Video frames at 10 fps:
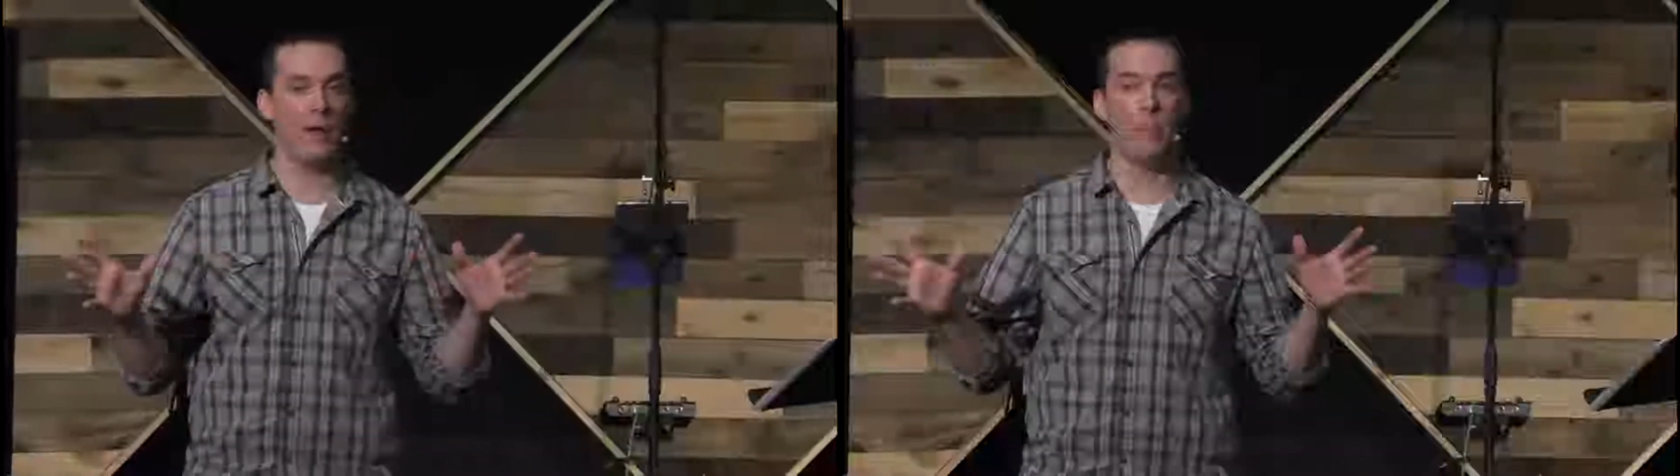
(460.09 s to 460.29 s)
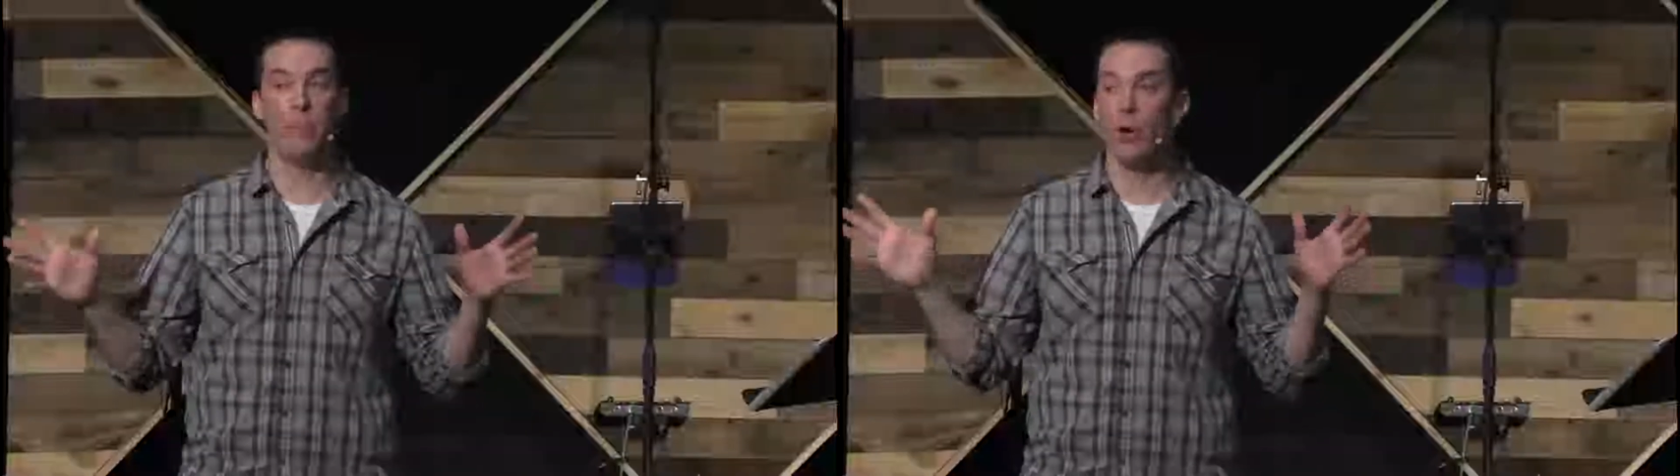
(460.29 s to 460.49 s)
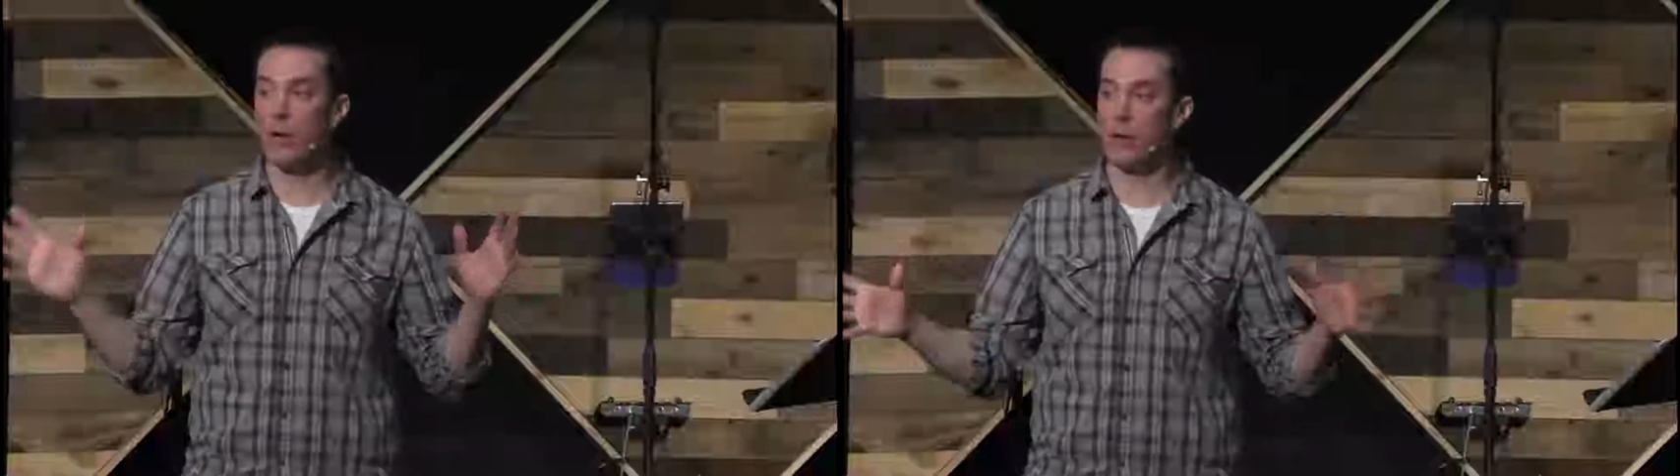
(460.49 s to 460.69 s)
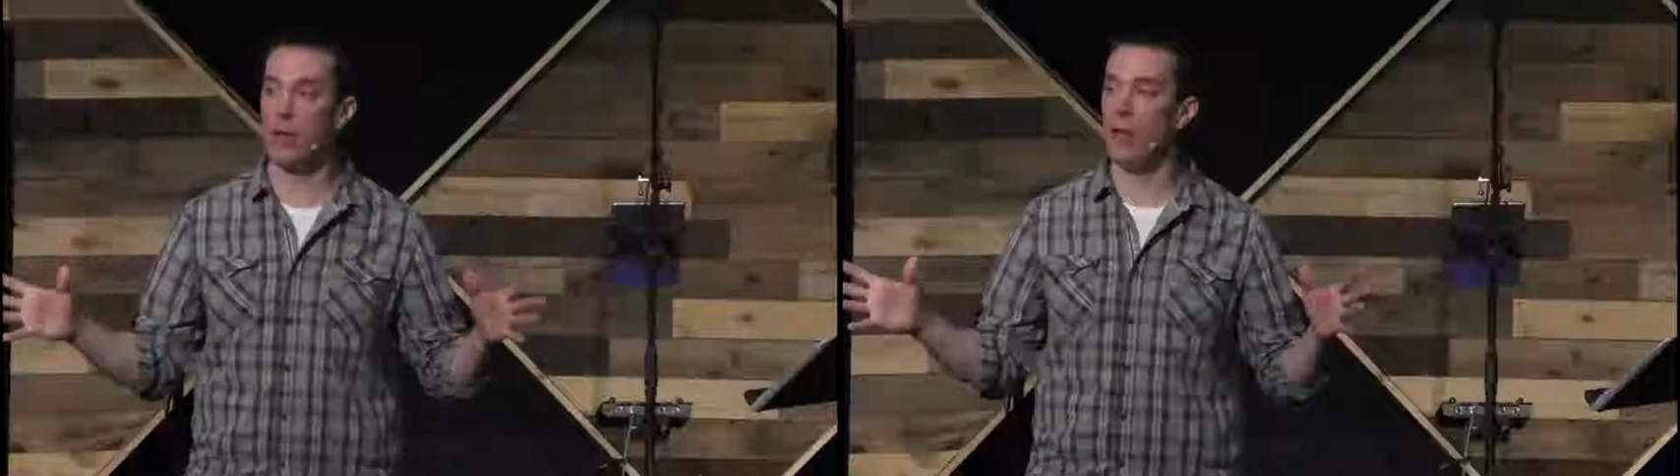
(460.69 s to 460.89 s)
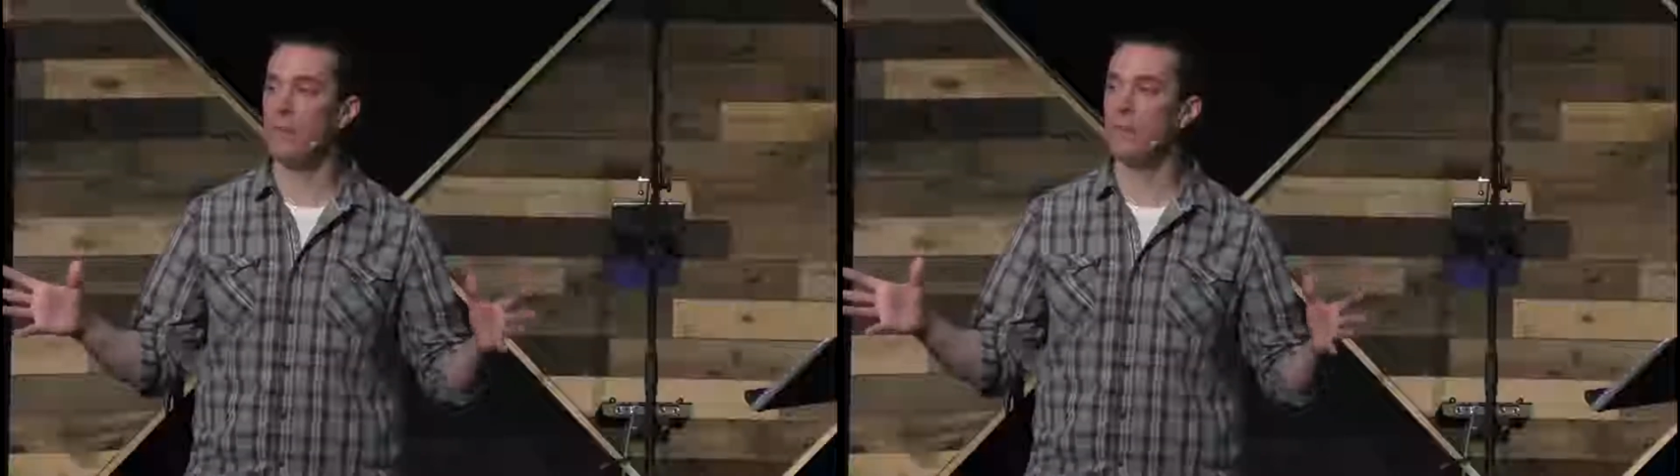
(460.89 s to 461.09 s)
a book
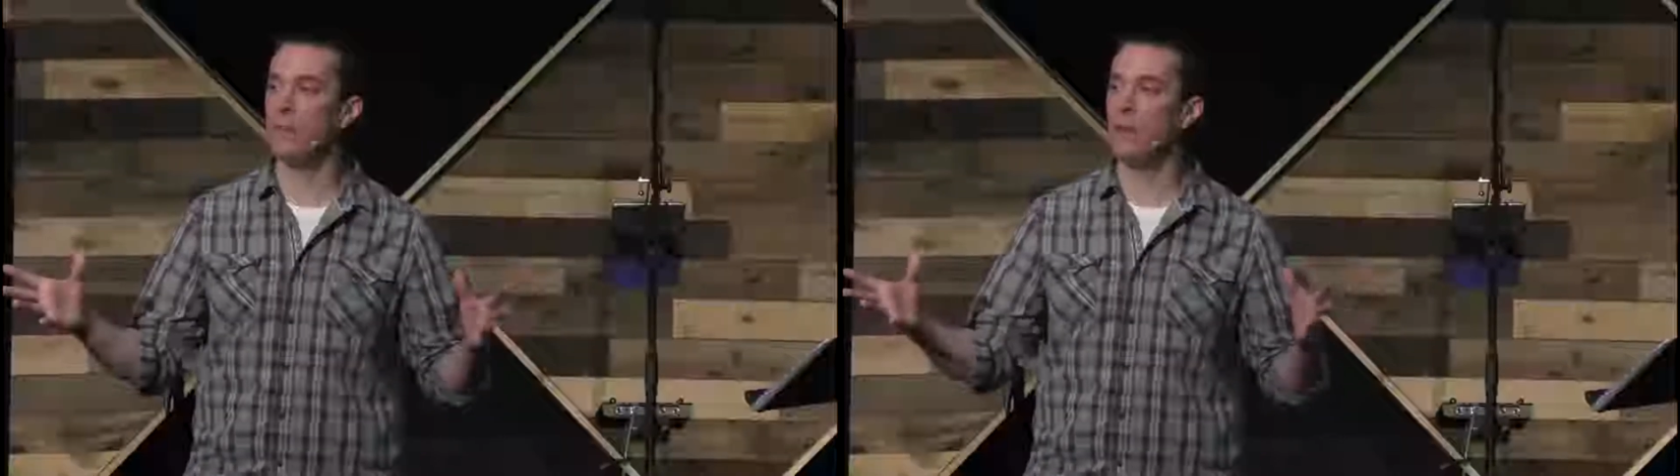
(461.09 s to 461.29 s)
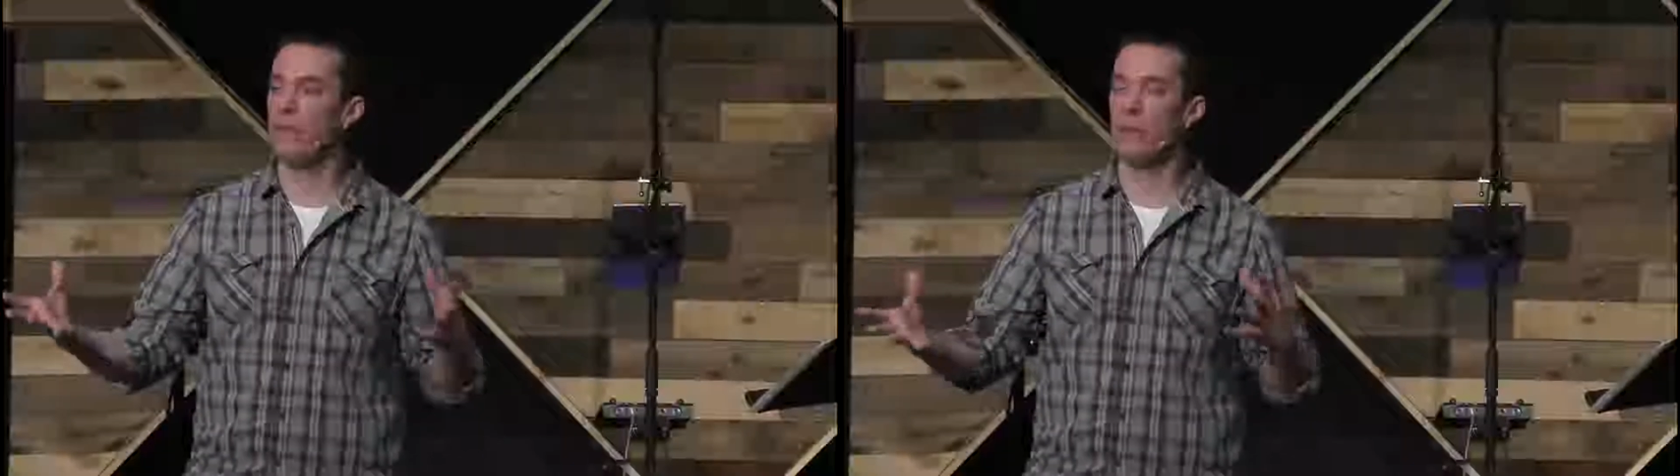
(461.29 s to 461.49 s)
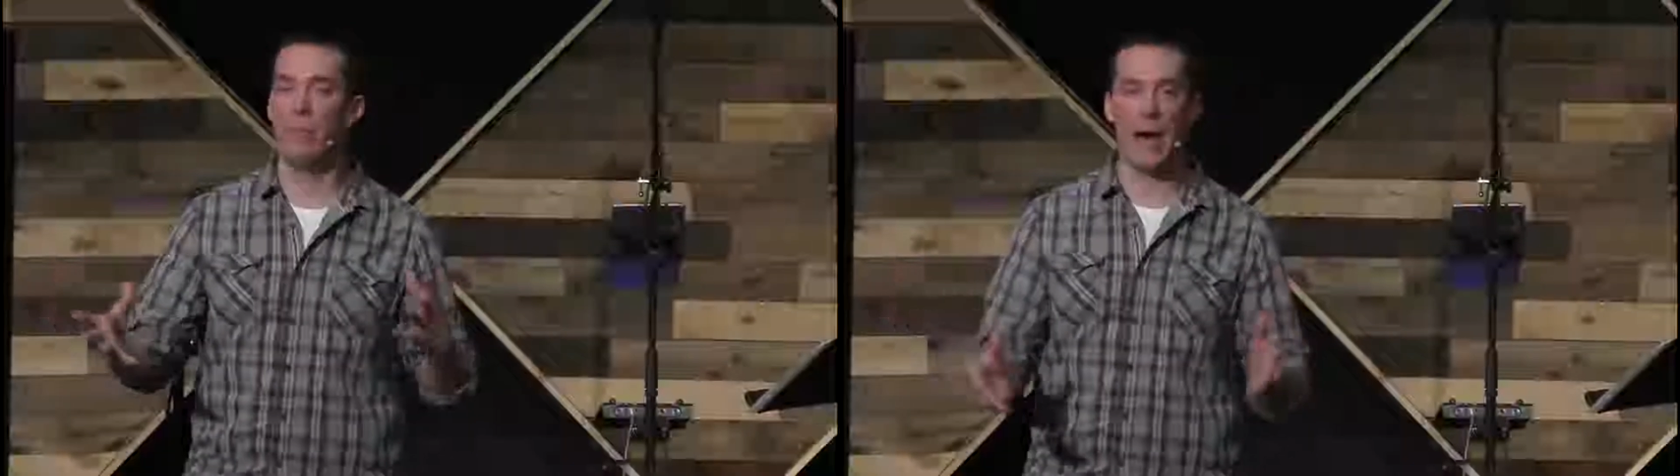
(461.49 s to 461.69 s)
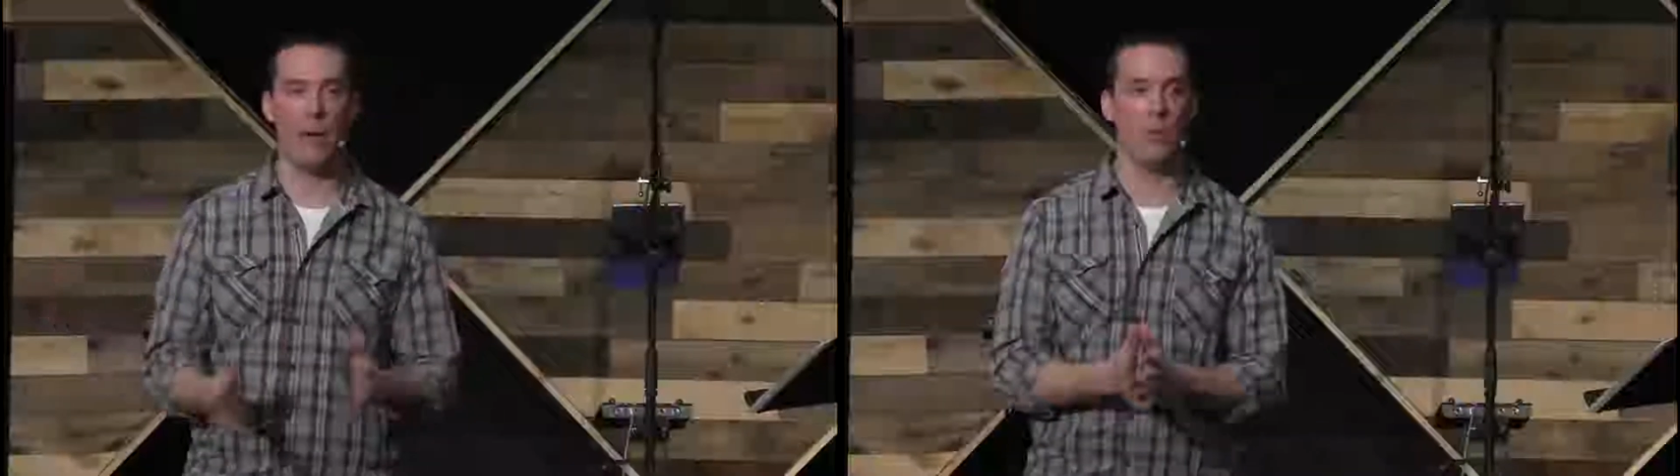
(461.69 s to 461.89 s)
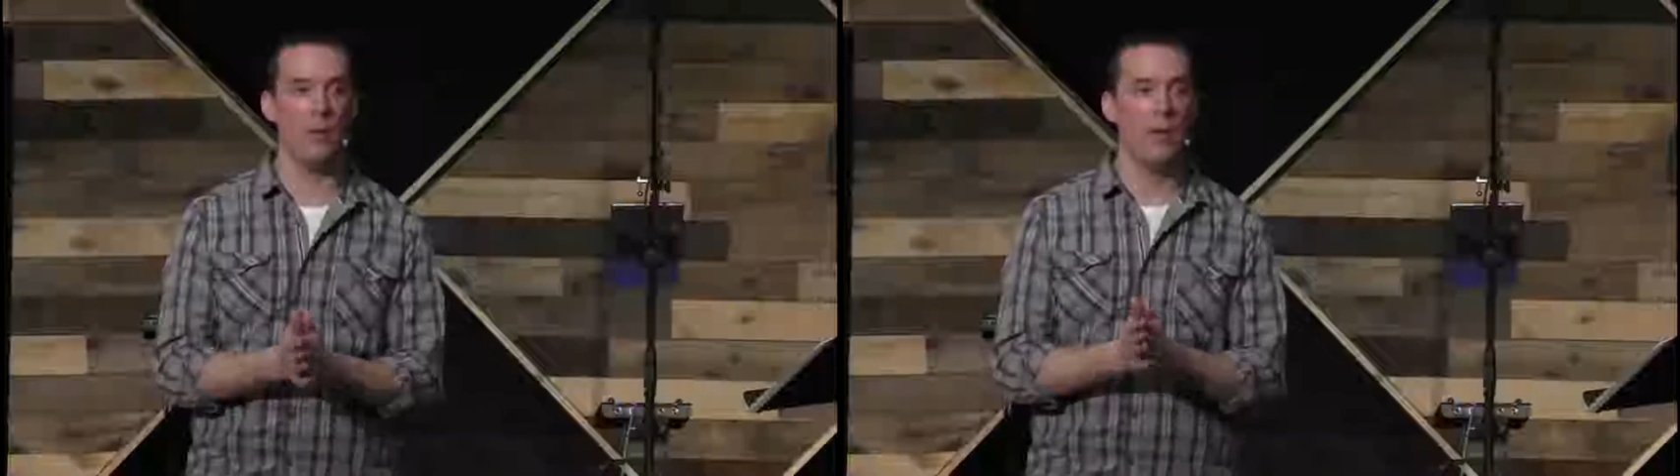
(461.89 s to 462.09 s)
of the
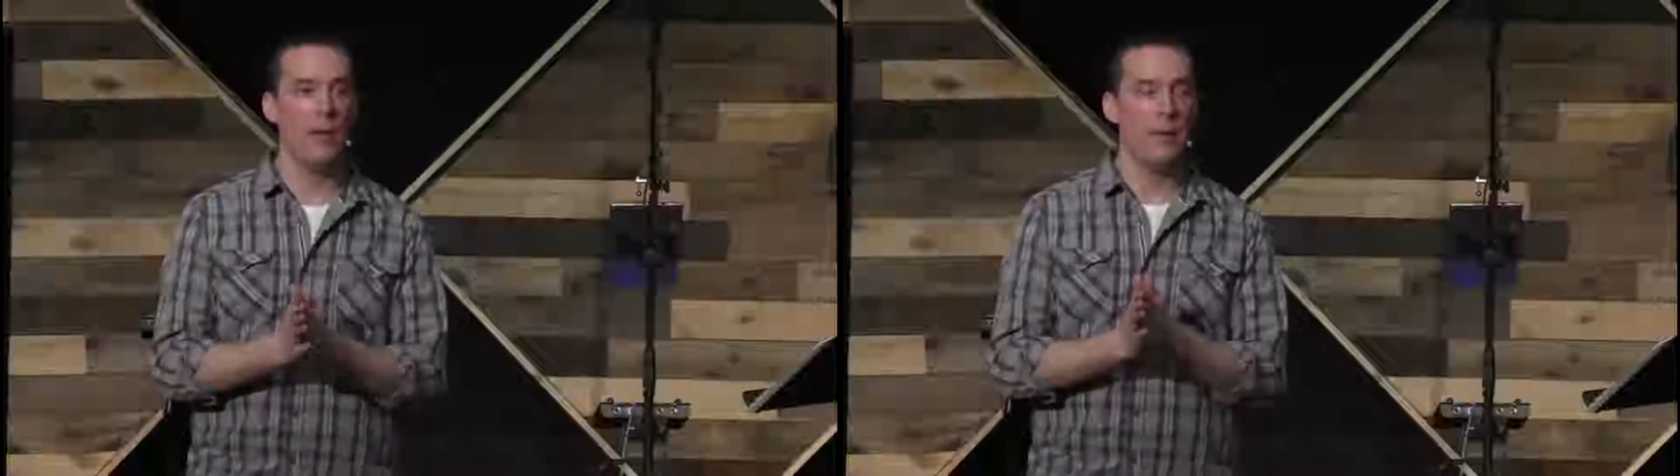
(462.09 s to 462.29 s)
Bible.